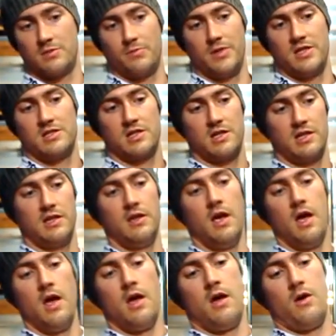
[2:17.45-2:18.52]
And basically
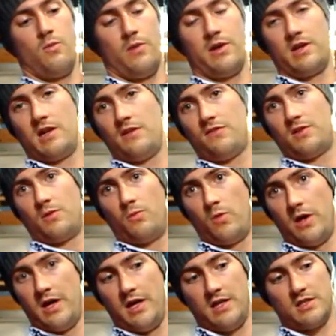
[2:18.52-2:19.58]
when you're lifting
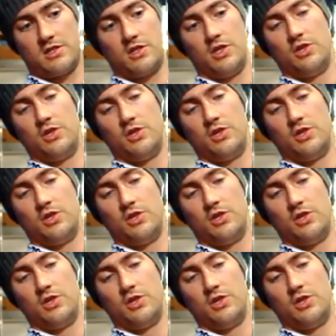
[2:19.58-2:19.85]
weights,